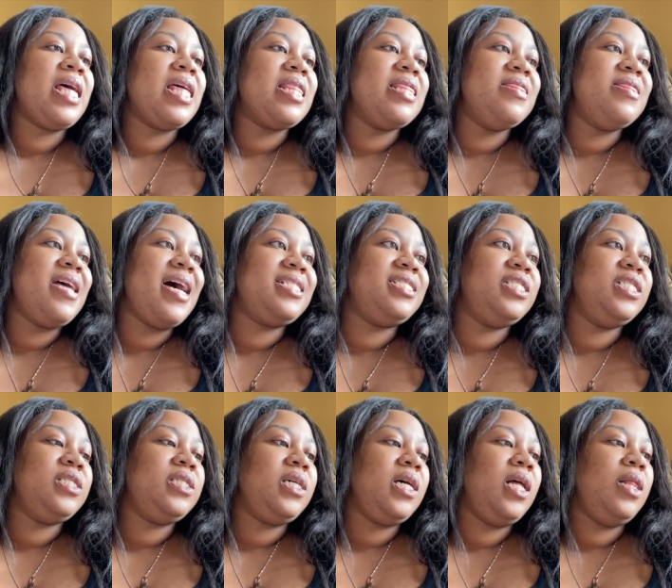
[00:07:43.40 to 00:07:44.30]
that
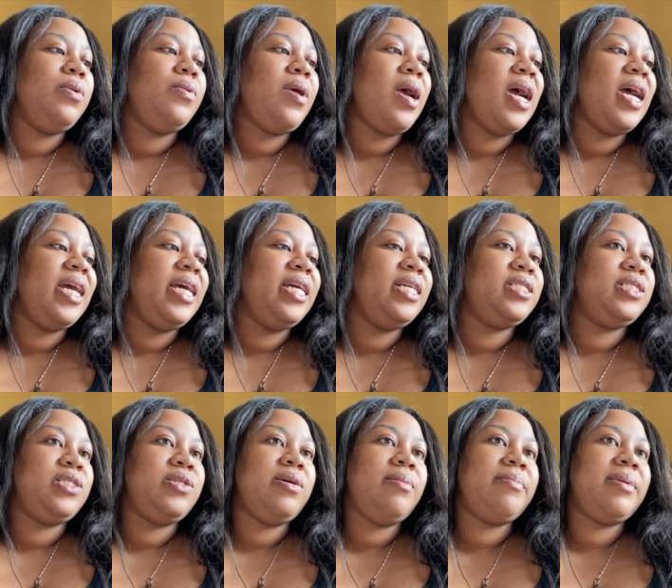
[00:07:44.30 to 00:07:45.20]
is all right.
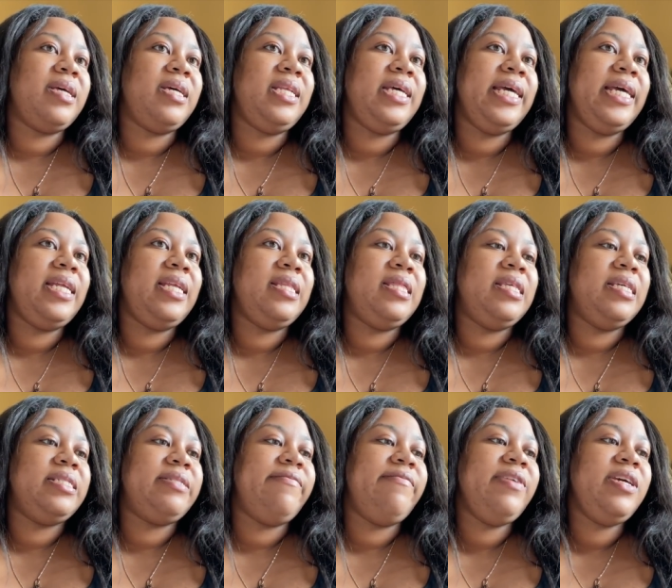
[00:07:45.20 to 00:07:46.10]
So I'm gonna edit
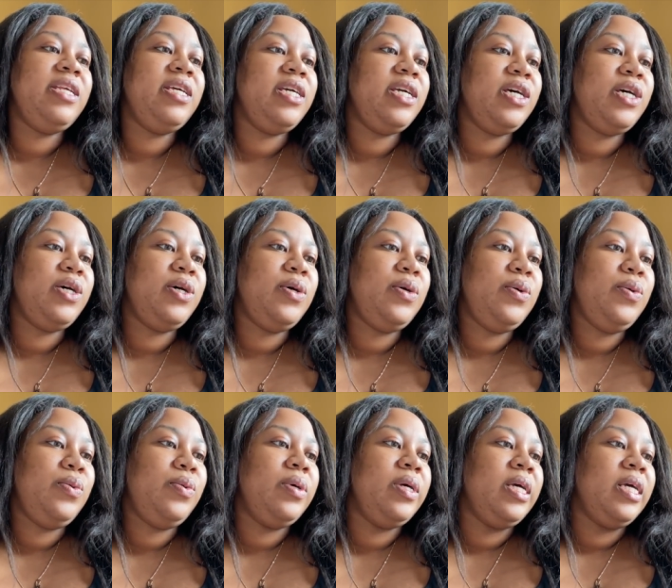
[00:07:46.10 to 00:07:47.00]
this
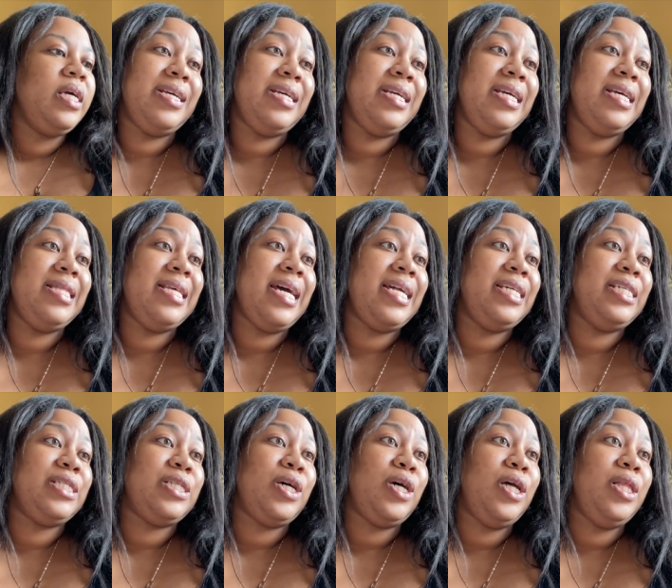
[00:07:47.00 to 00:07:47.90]
video, and that
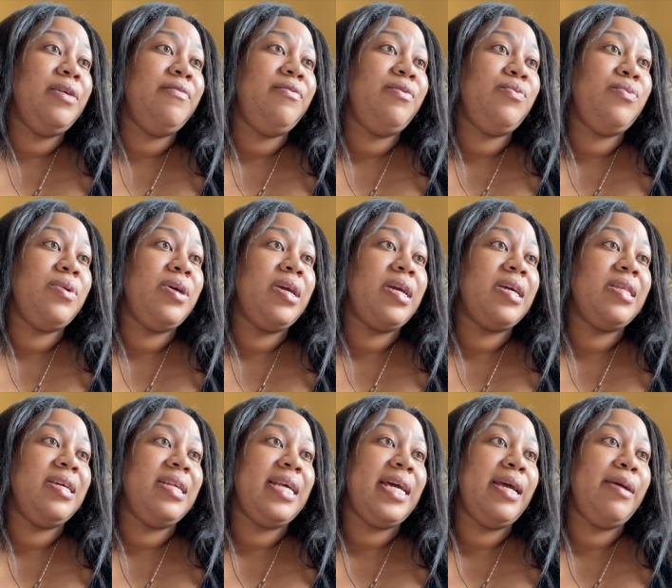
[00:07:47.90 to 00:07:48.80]
is all of the work
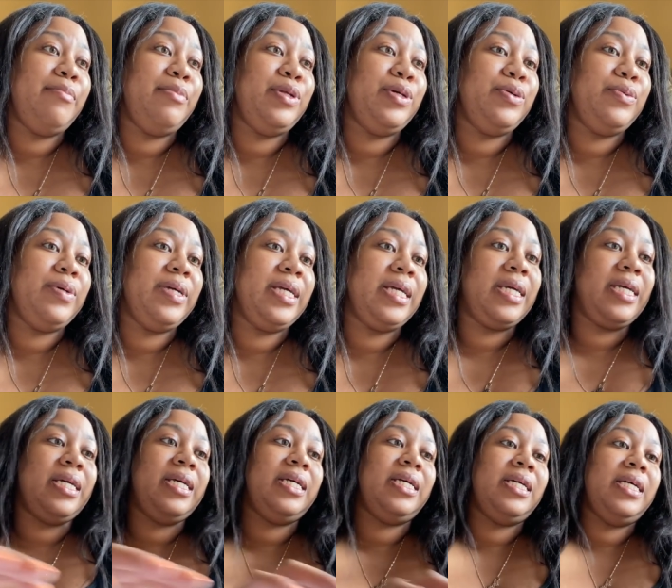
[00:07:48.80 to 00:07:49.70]
that I am doing
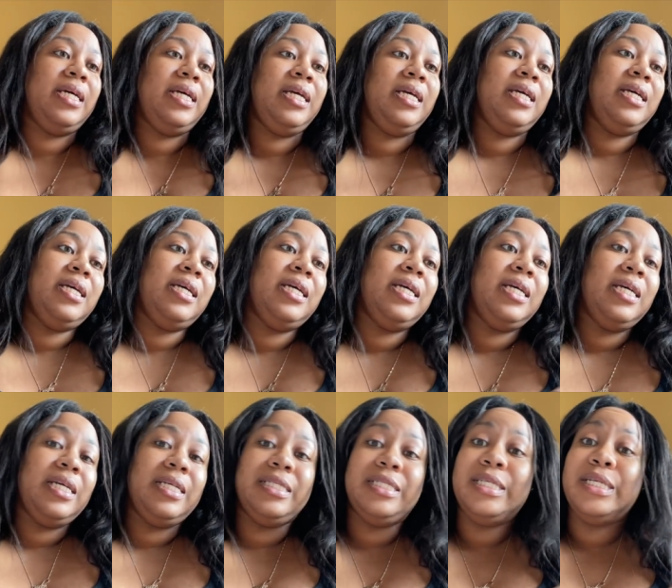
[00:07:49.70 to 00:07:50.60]

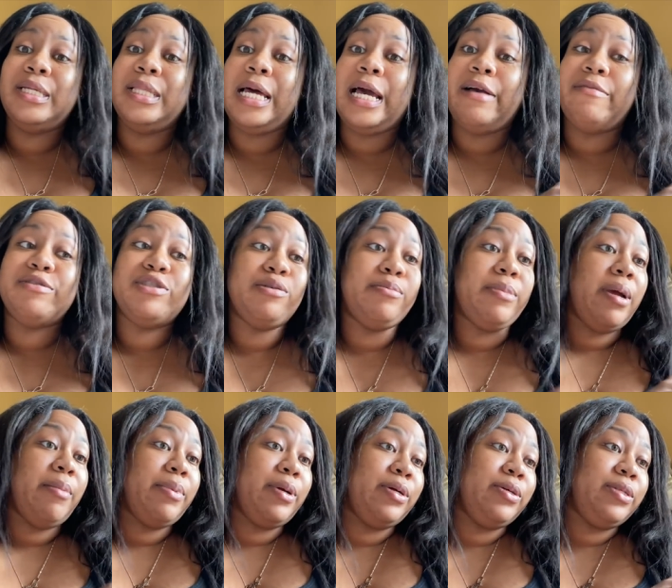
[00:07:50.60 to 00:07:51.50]
until after my
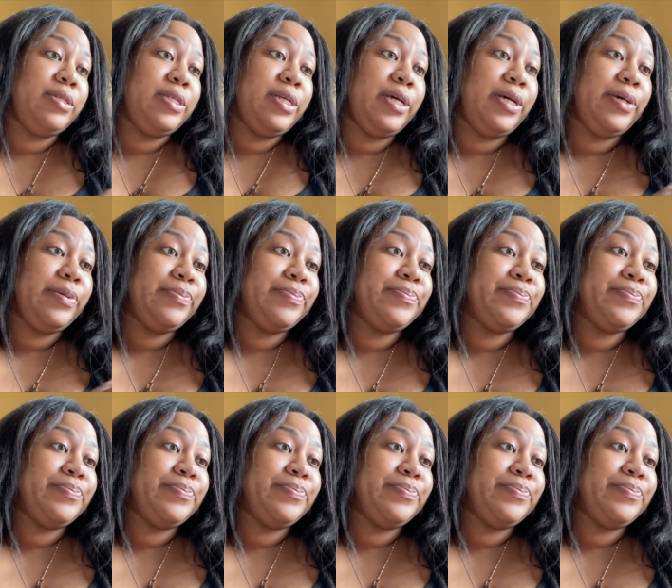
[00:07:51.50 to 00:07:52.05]
birthday.